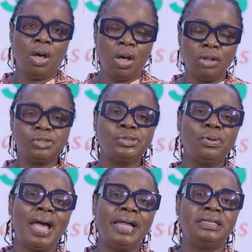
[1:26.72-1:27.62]

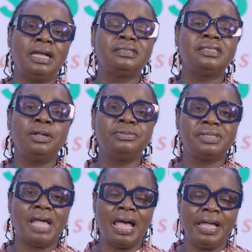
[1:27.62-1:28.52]
also hide
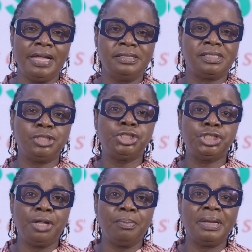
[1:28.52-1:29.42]
ourselves, our heads in
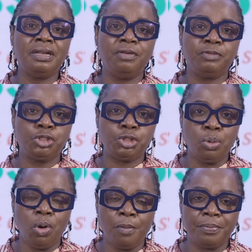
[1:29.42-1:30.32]
shame, and never
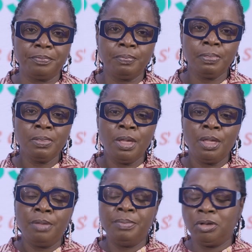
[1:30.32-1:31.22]
show up?
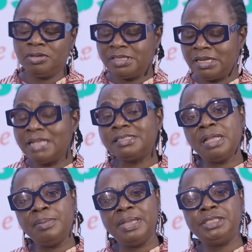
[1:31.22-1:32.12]
Mm. Because the last
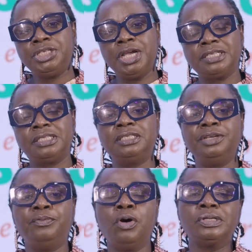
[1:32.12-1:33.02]
time I checked,
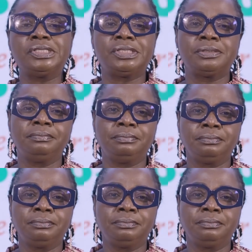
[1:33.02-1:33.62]
divorce,